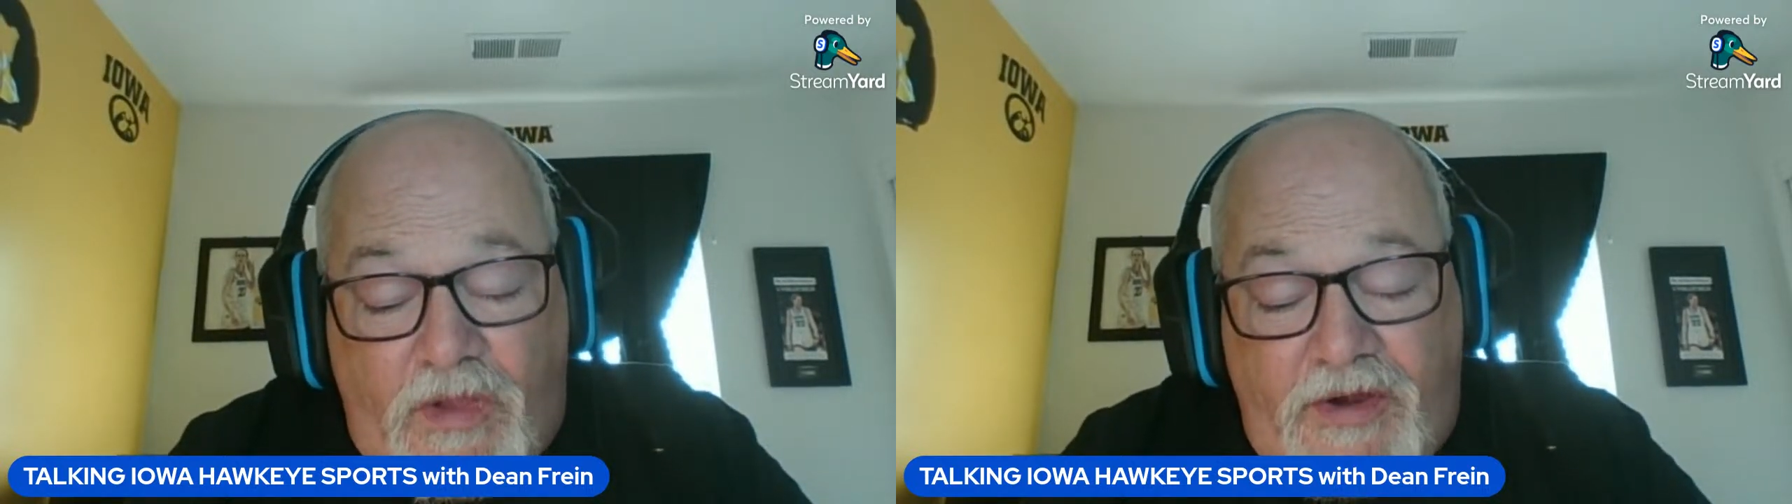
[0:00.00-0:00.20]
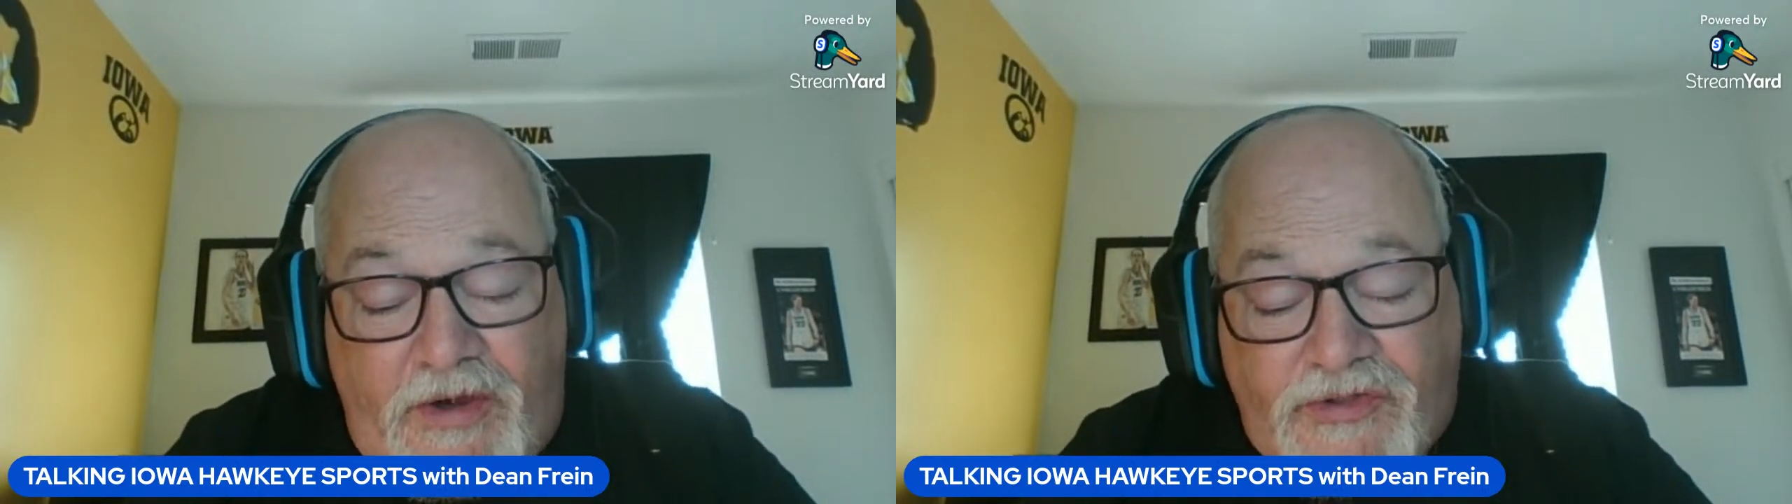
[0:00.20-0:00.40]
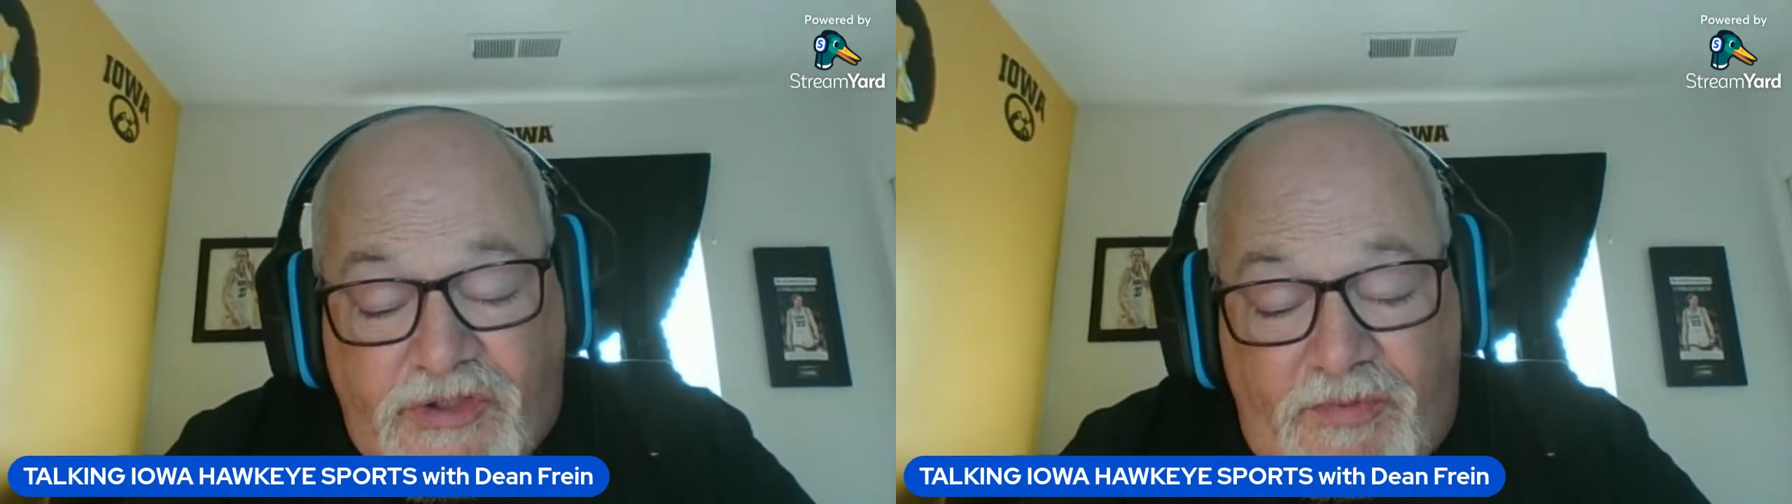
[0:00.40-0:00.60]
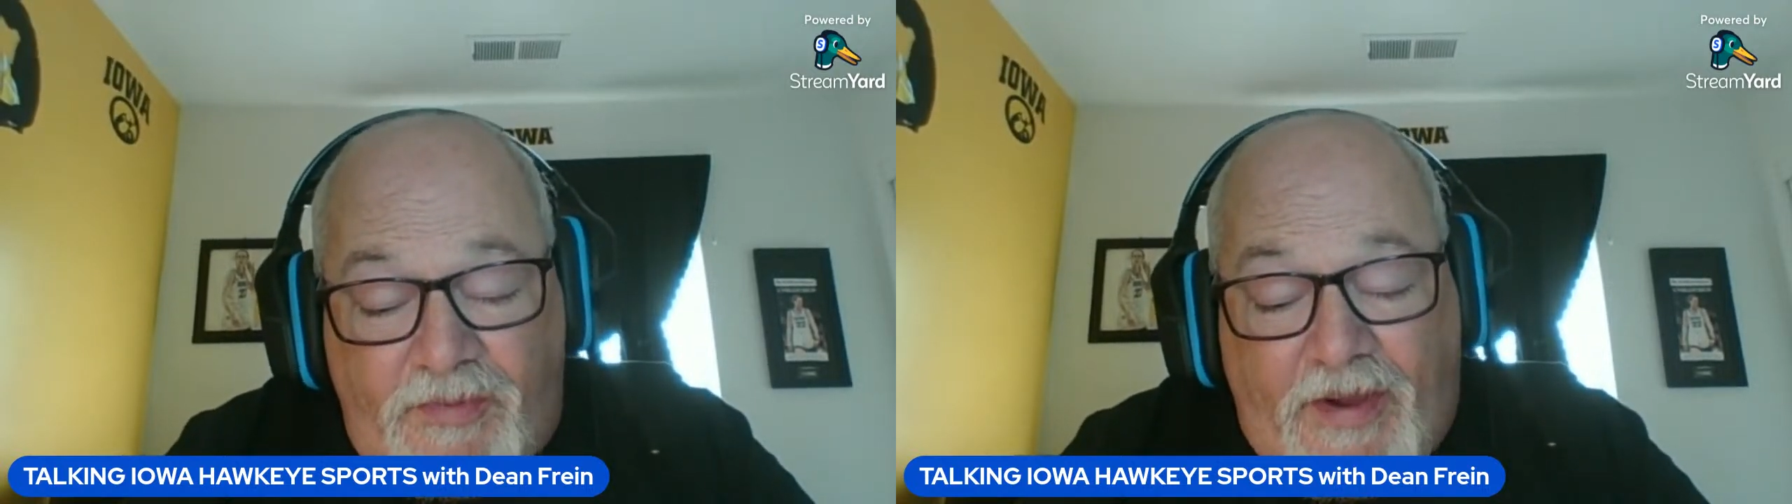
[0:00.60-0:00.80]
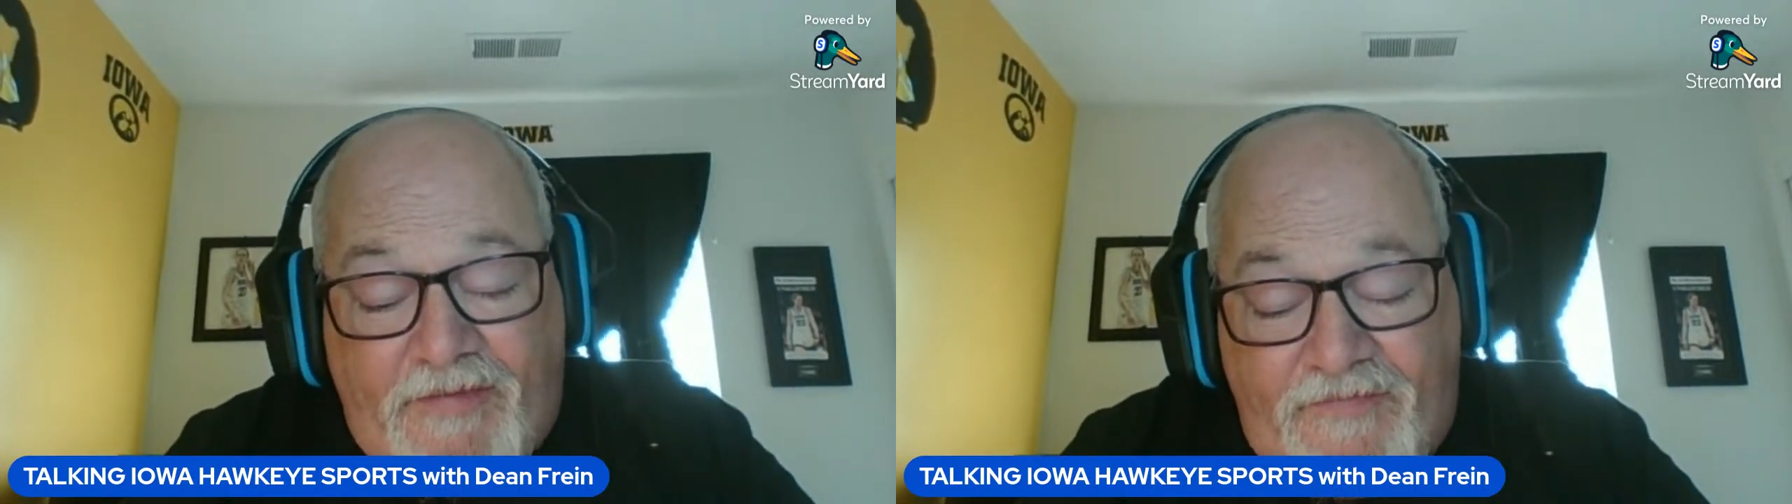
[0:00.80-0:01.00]
here's some of
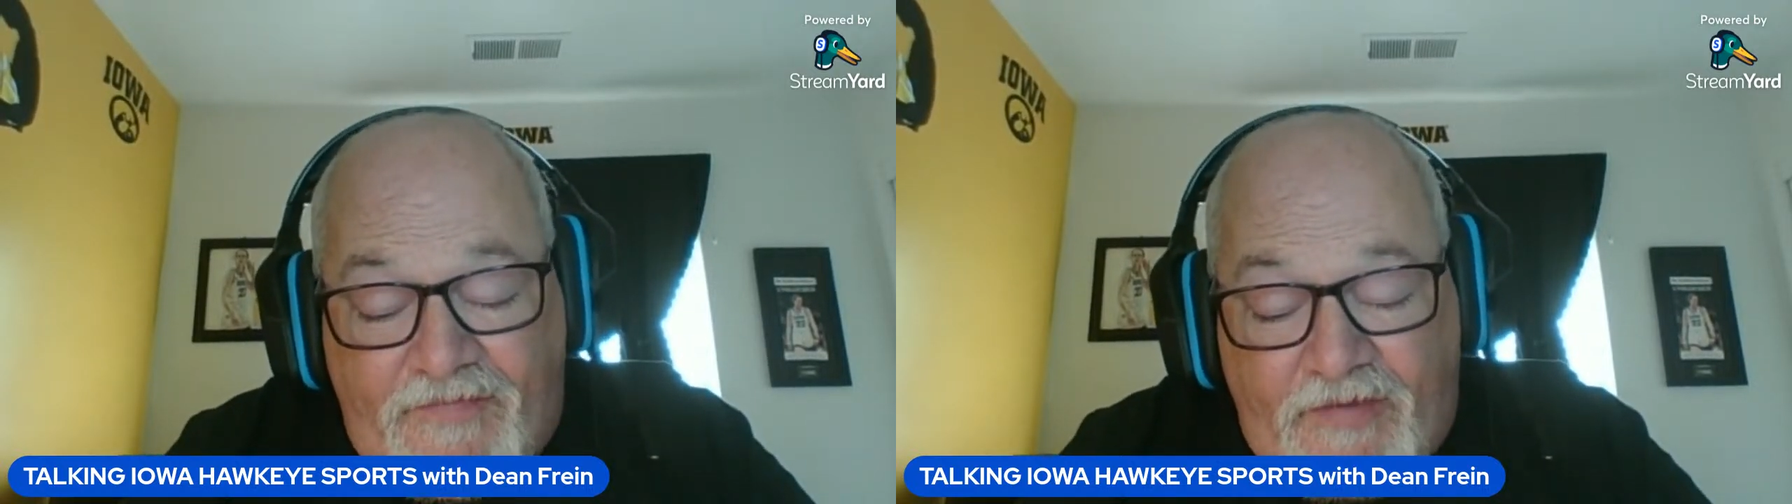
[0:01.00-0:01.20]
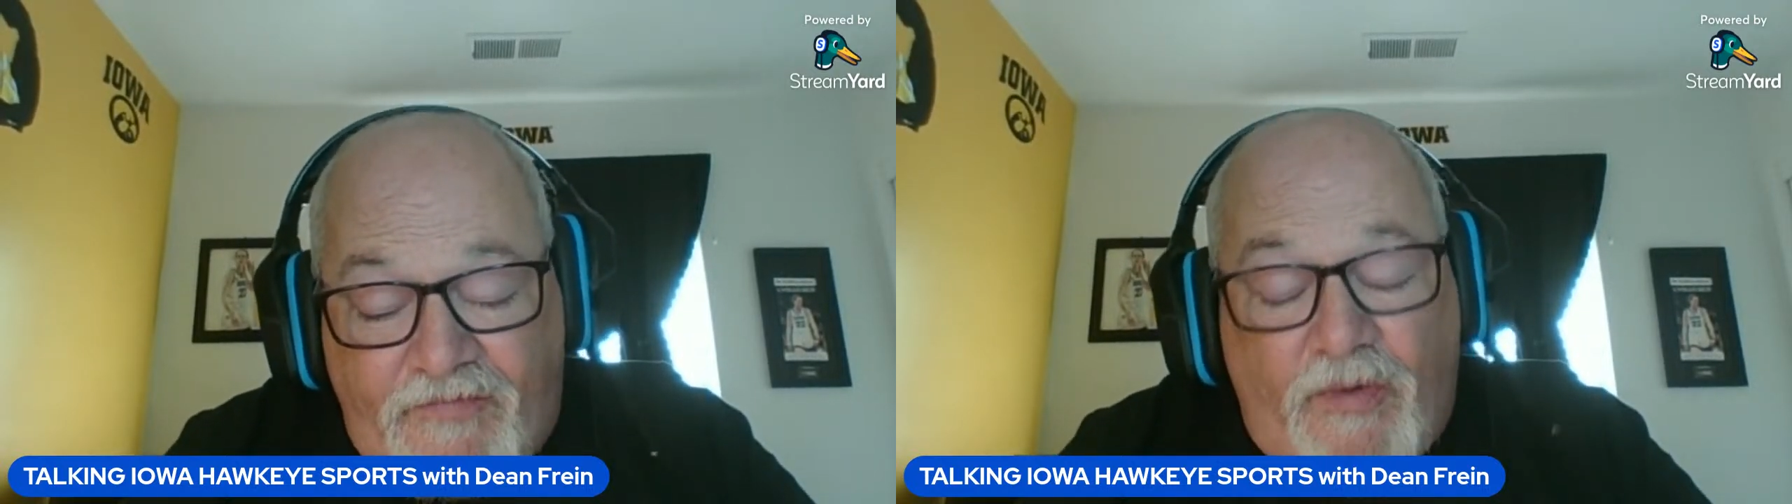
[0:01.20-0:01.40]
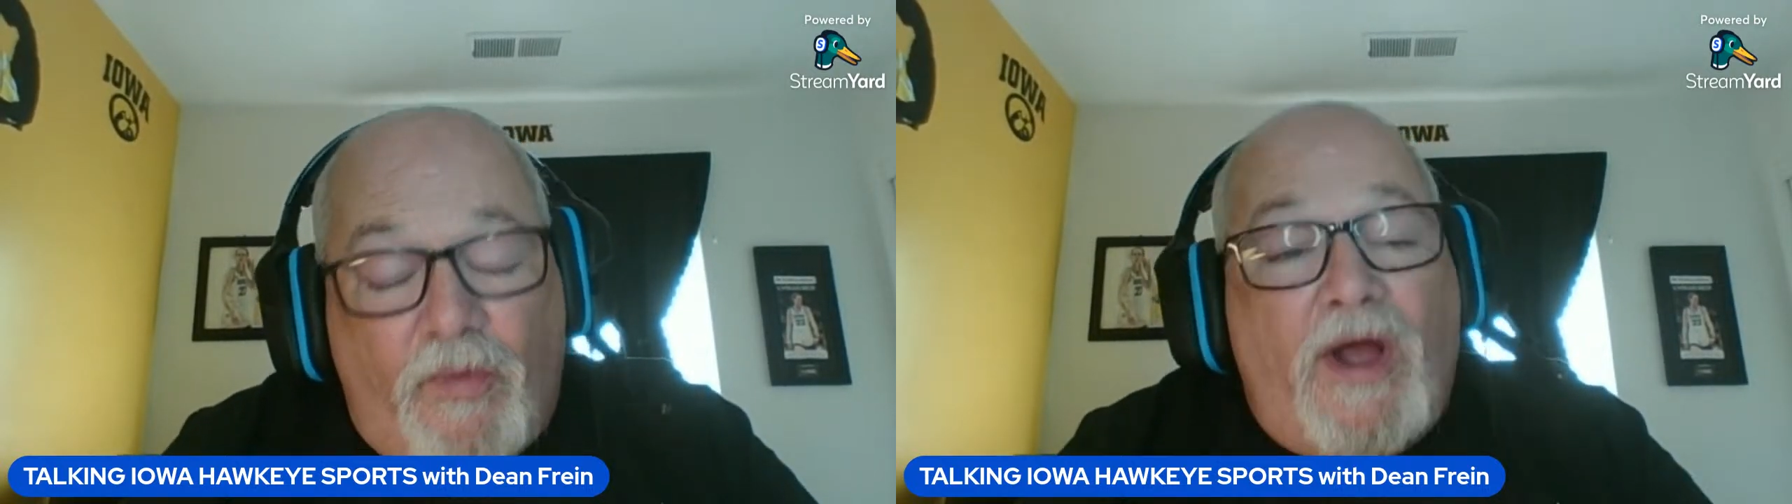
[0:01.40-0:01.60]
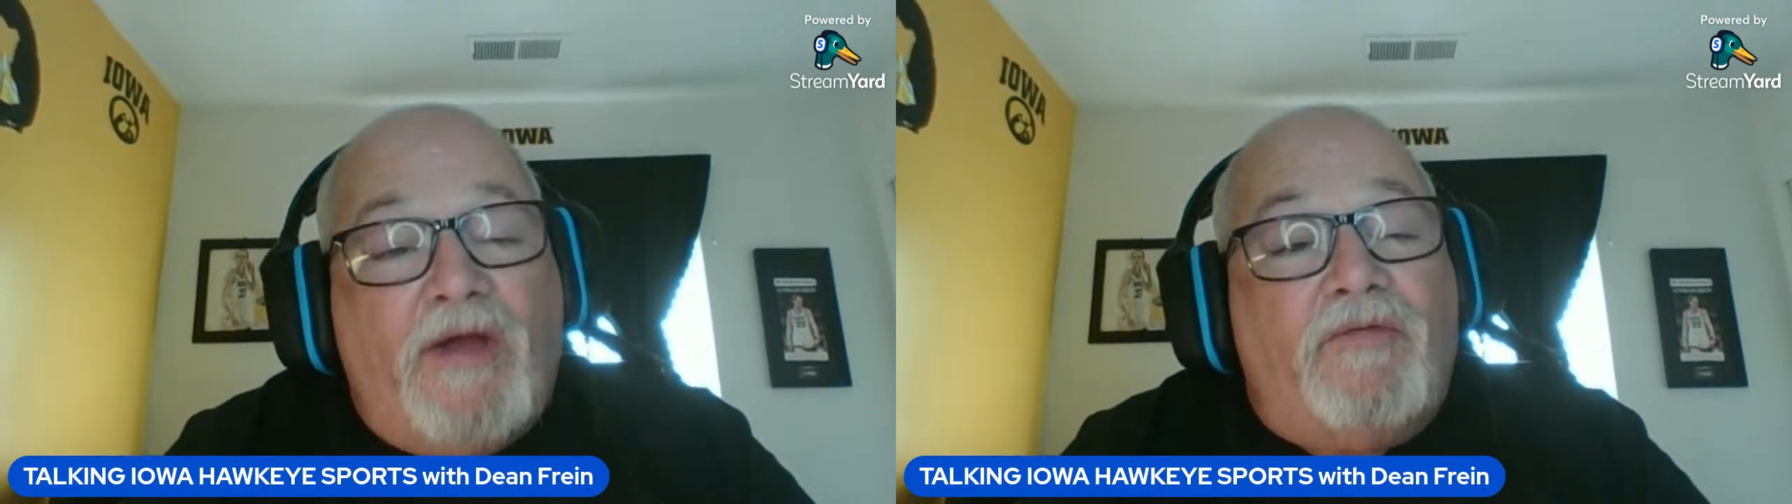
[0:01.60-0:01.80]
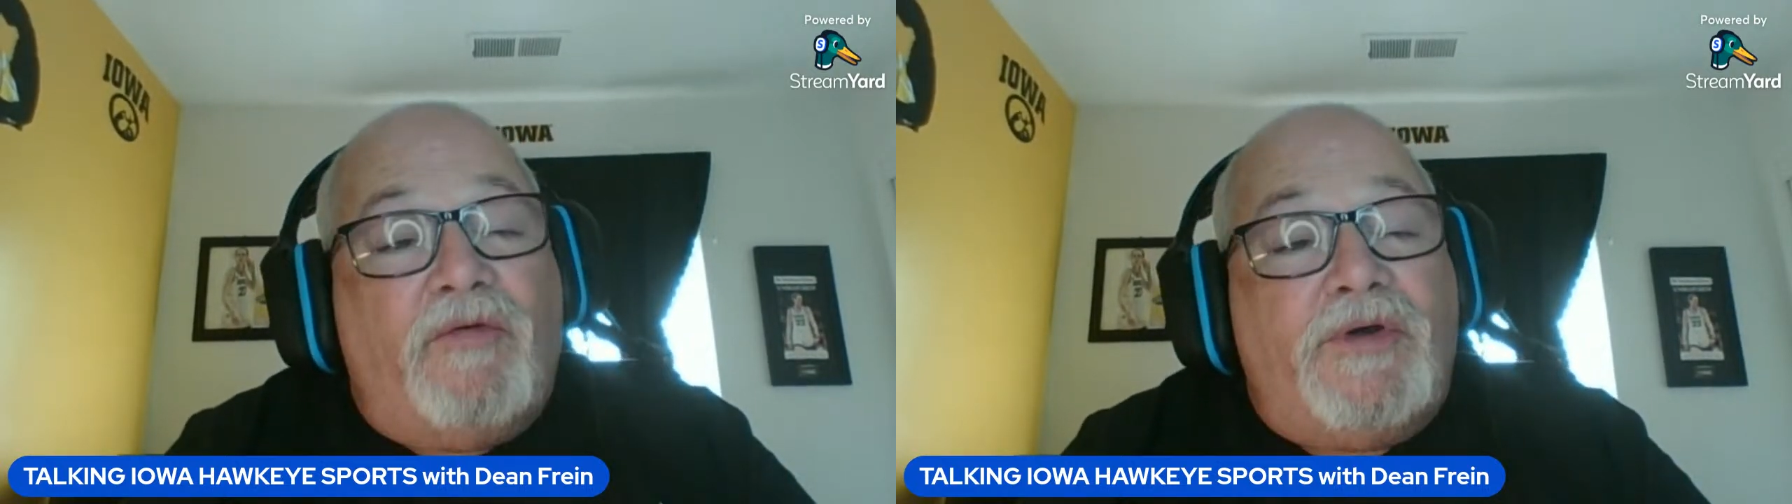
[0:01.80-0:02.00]
my favorite
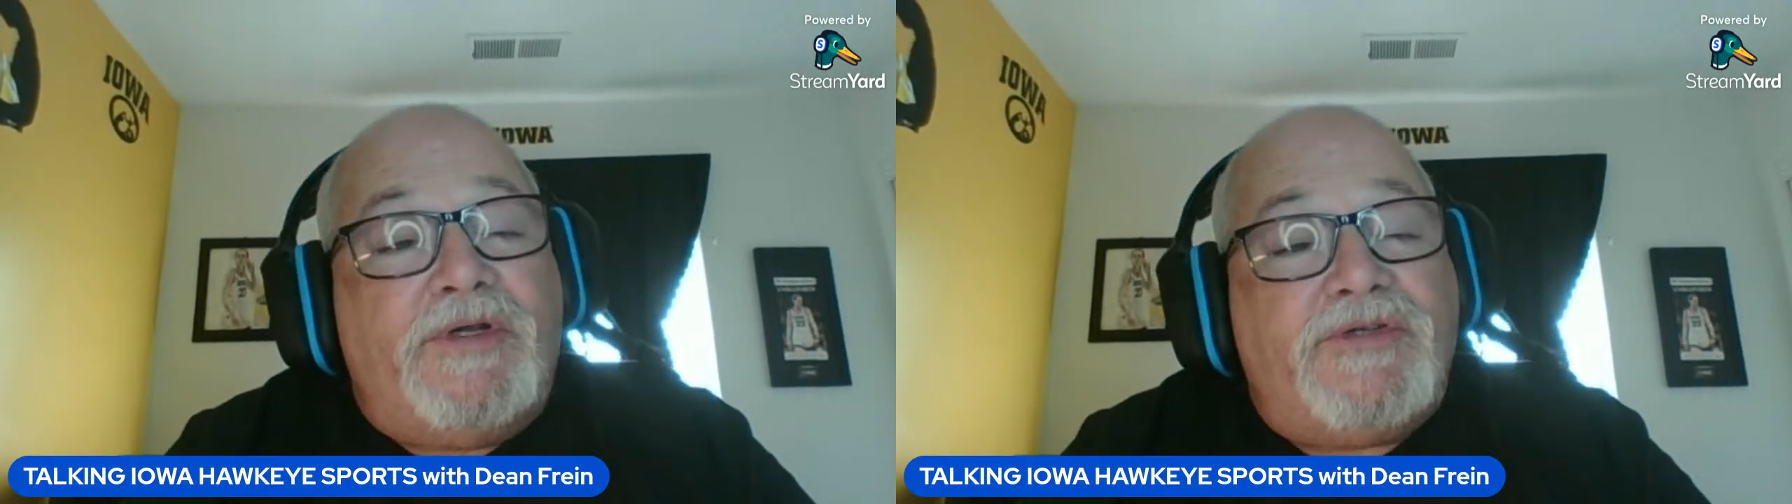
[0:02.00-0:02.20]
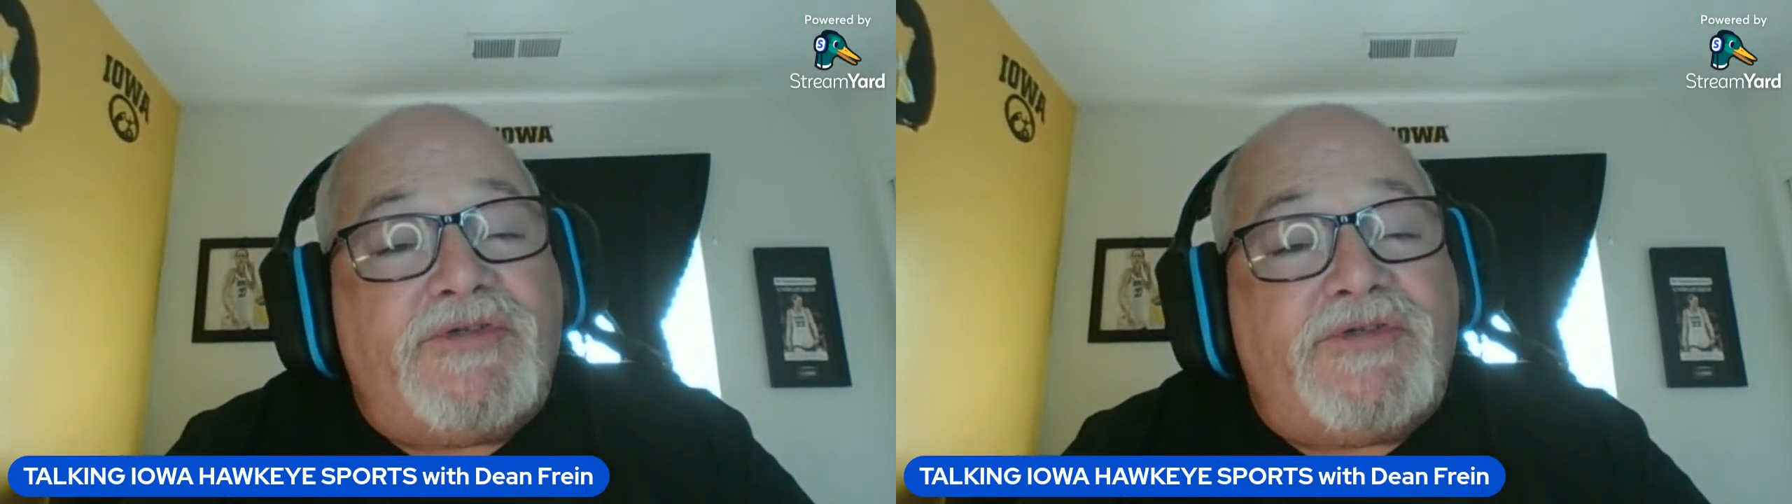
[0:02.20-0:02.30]
rivalries